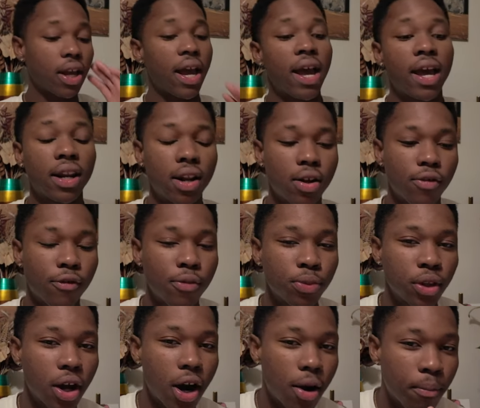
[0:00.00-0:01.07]
And
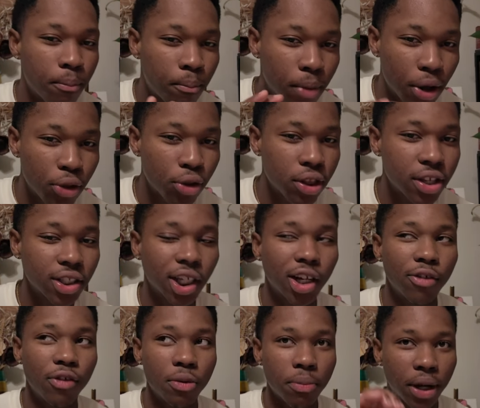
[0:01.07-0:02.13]
from the motherly
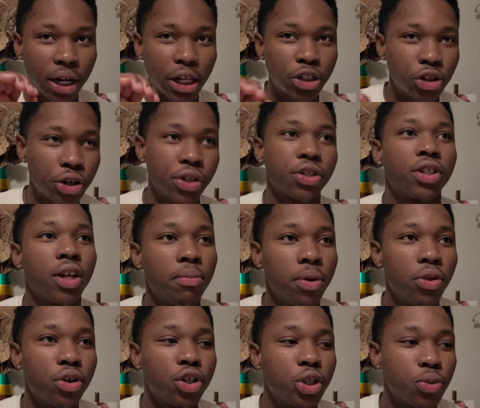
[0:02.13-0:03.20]
side of it, my Nigerian
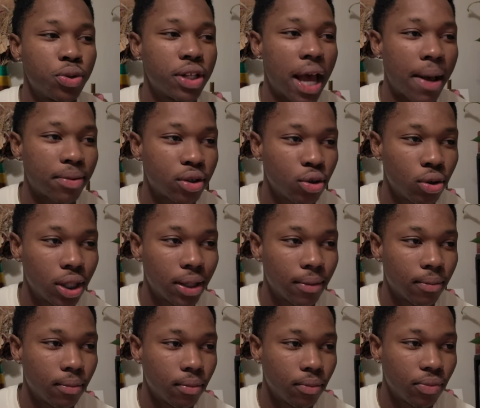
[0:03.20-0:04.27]
stepmother, she was absolutely